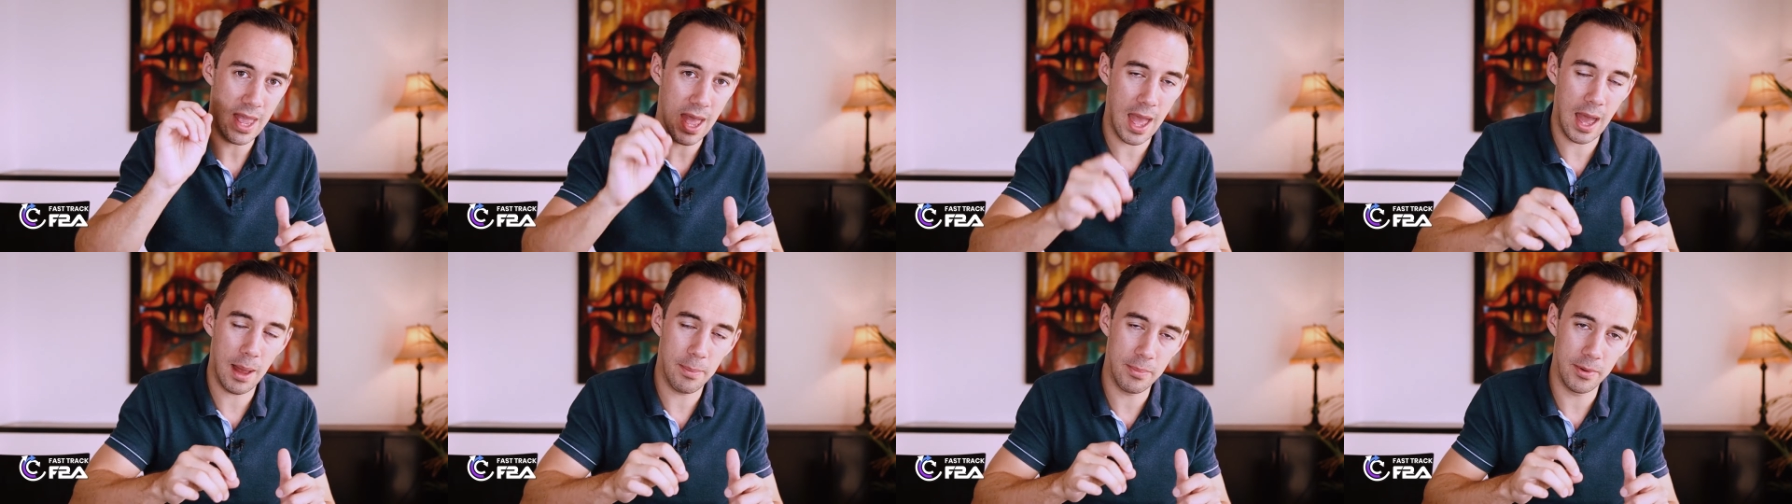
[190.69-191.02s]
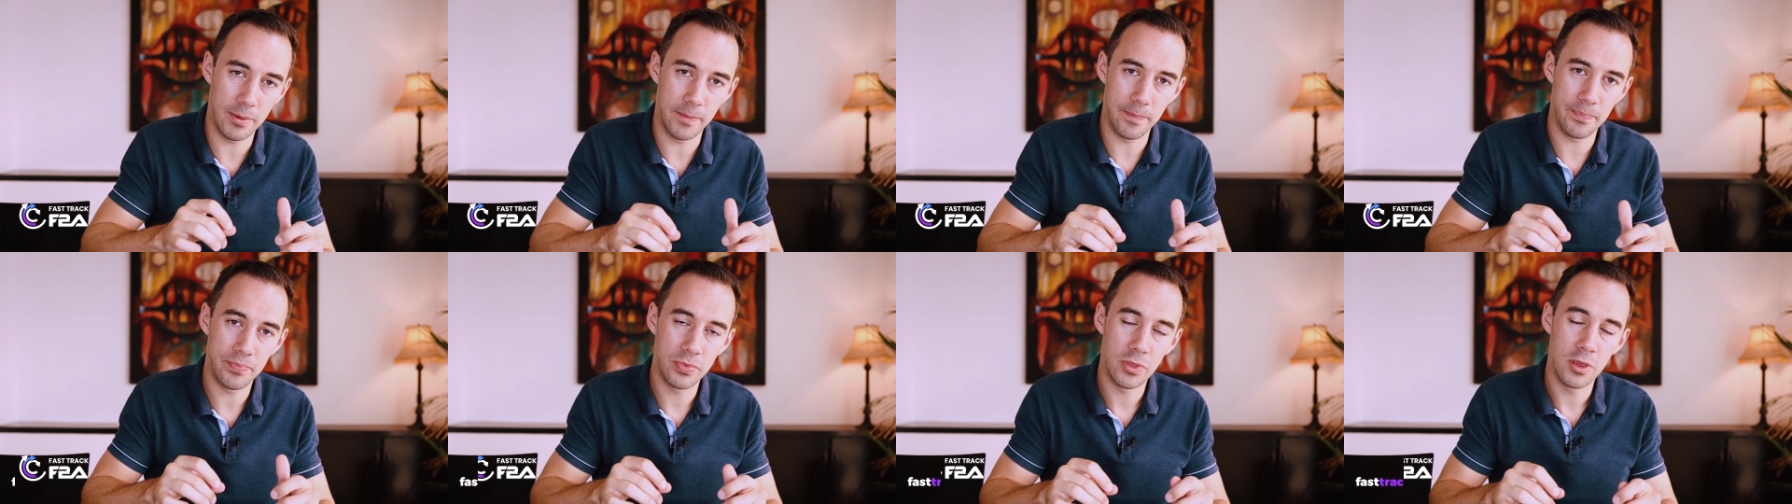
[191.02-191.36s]

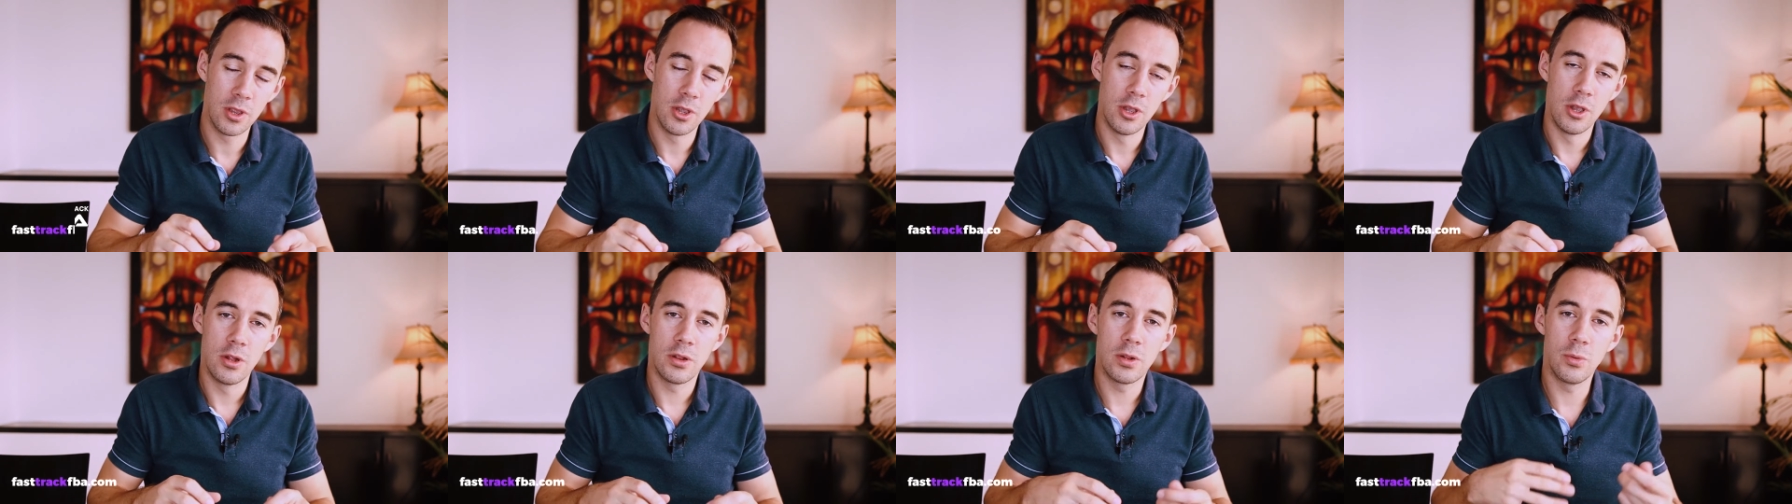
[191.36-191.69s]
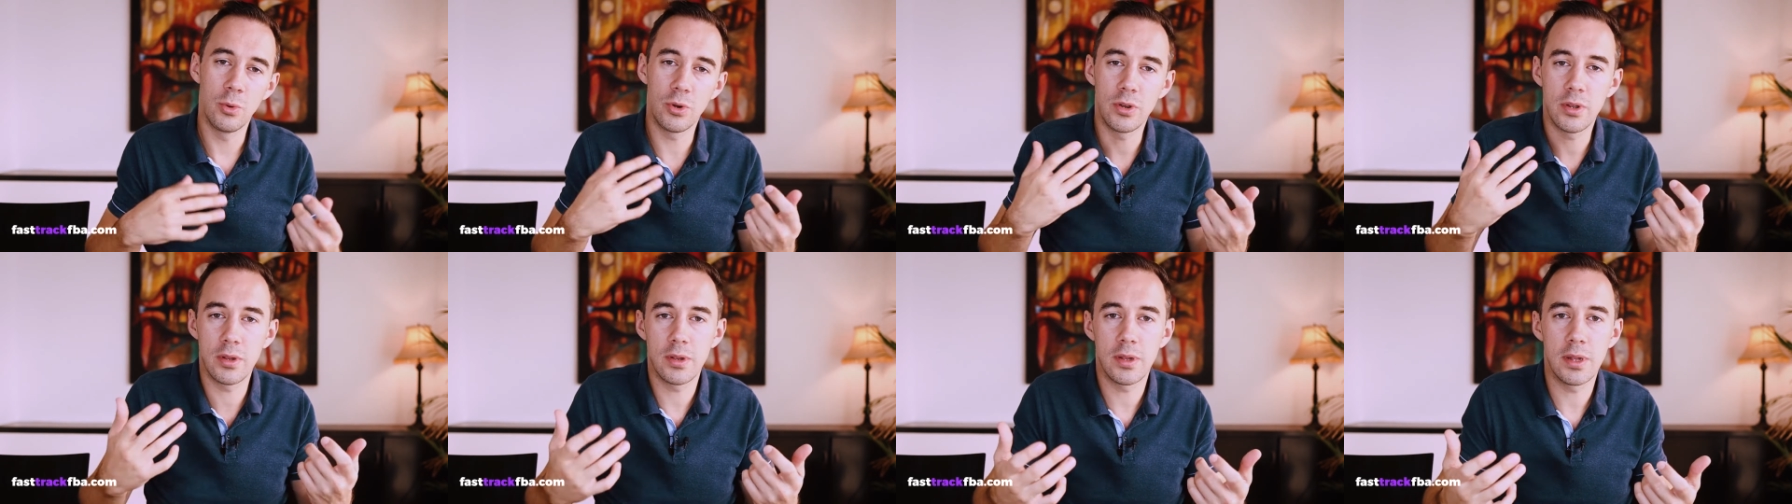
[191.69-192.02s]
happen. So
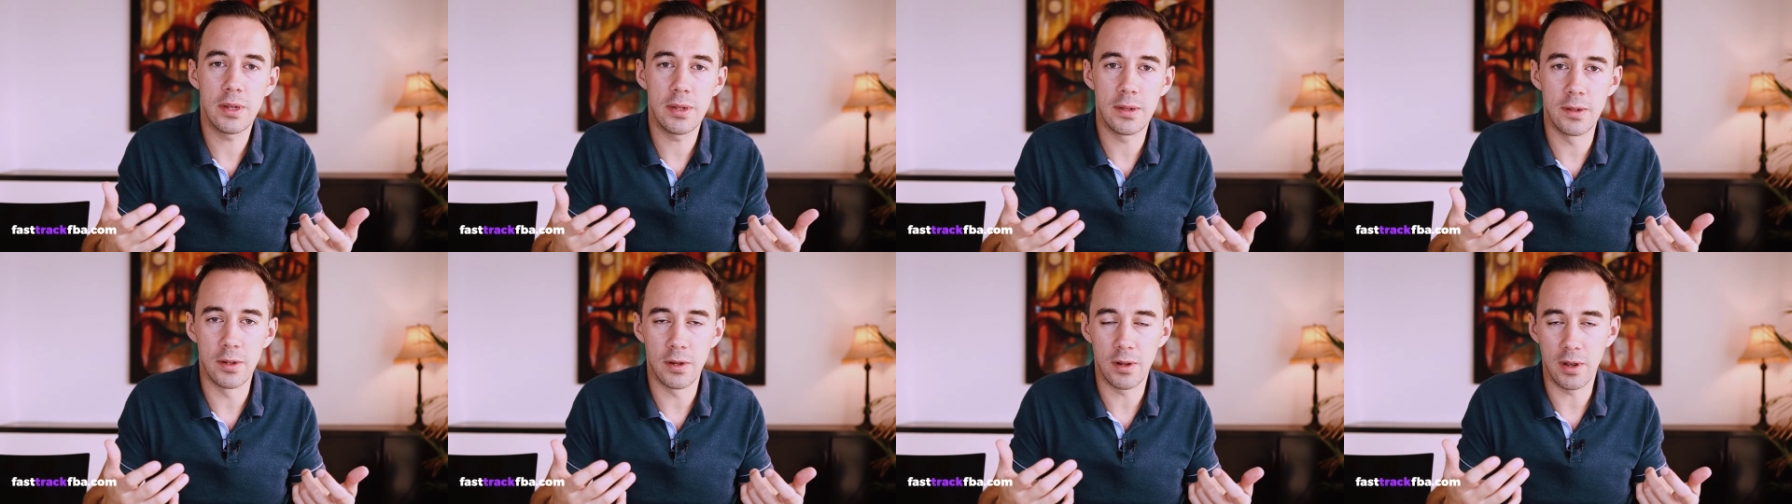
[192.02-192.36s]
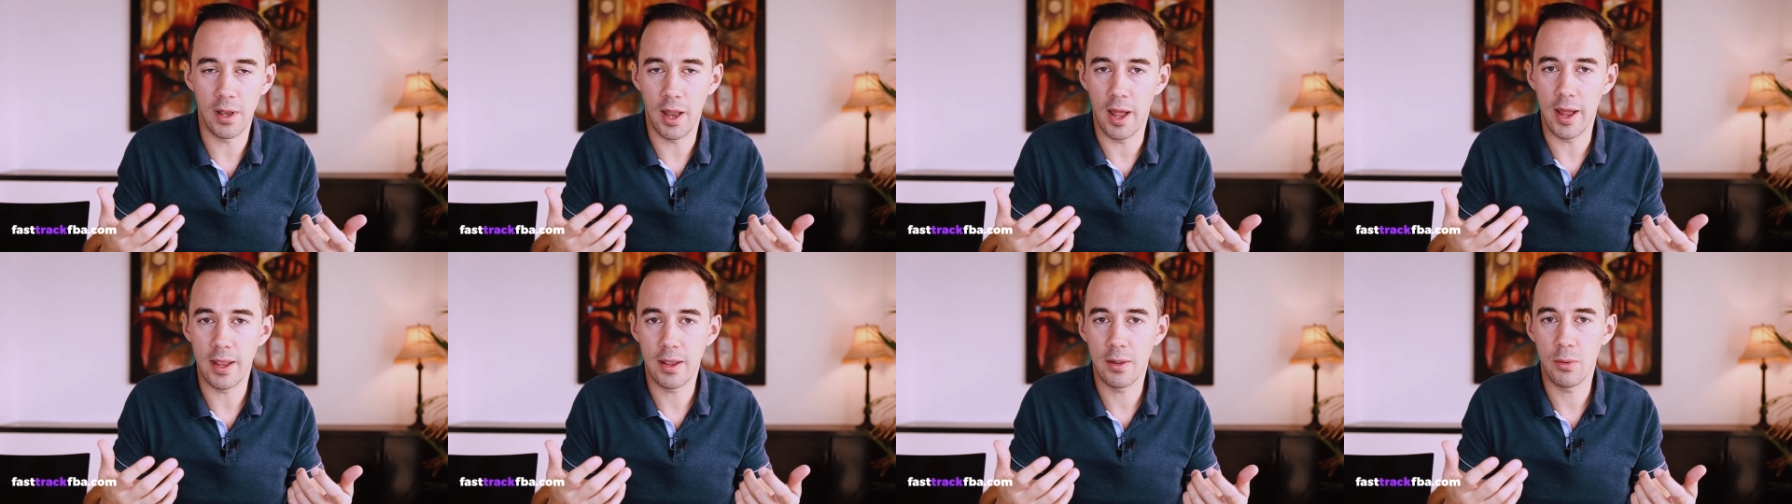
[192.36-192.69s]
what does this look
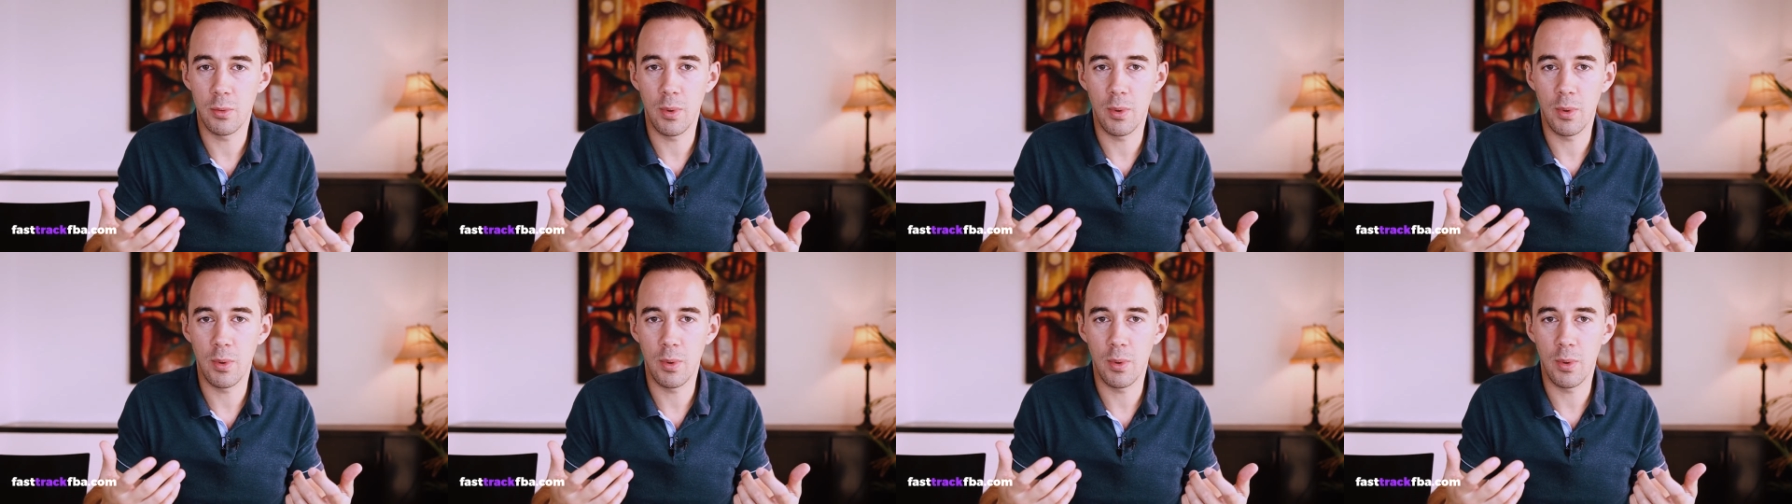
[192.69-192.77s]
like?